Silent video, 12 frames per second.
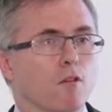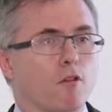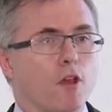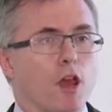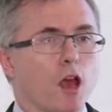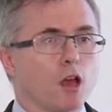
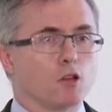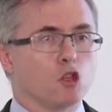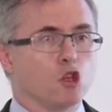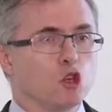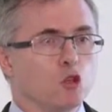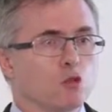They are
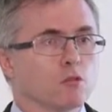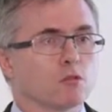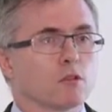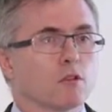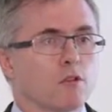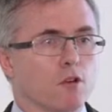new,
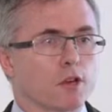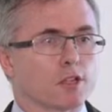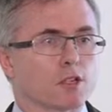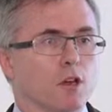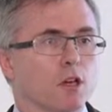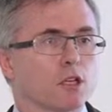they're
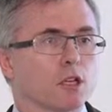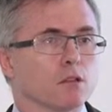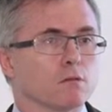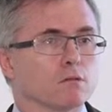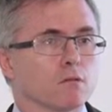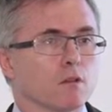
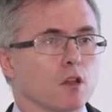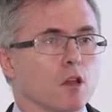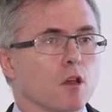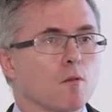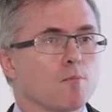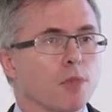exciting,
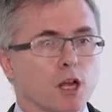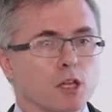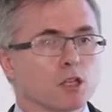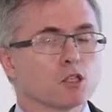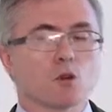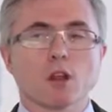but
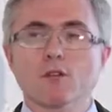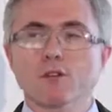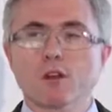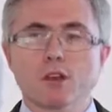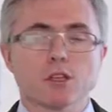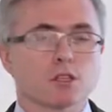in 20 or
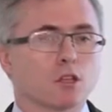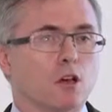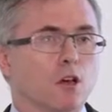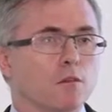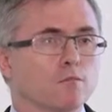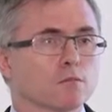30 years'
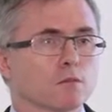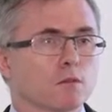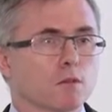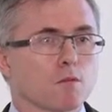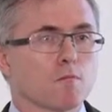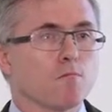time,
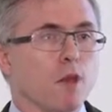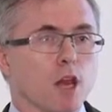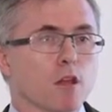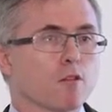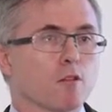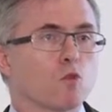
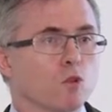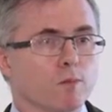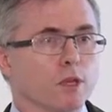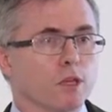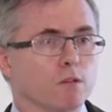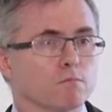many of them will
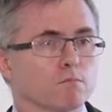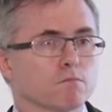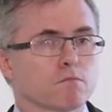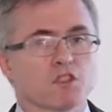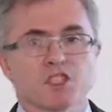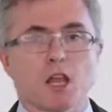be
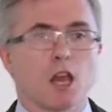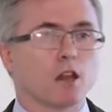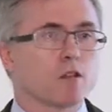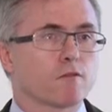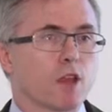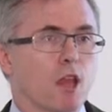
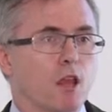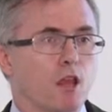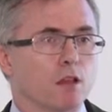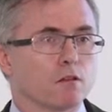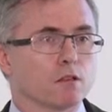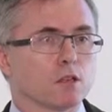standard of care.
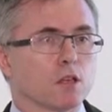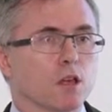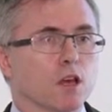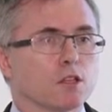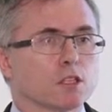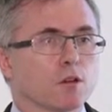
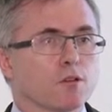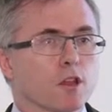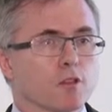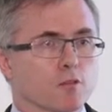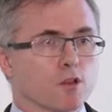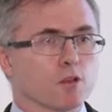And so I think
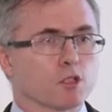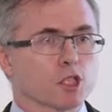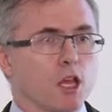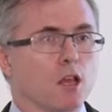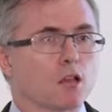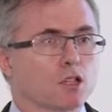the real
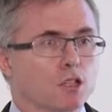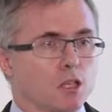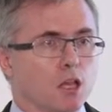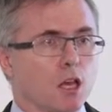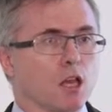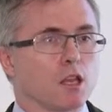challenge
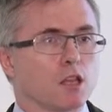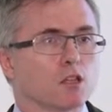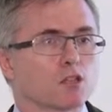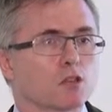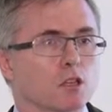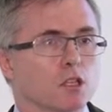today is
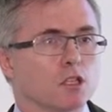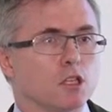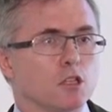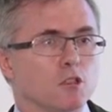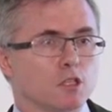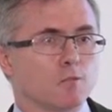to
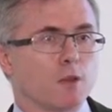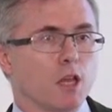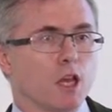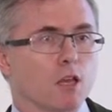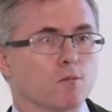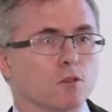continue to be
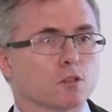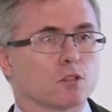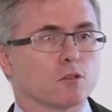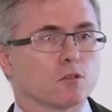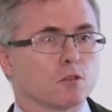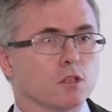able
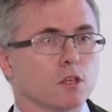to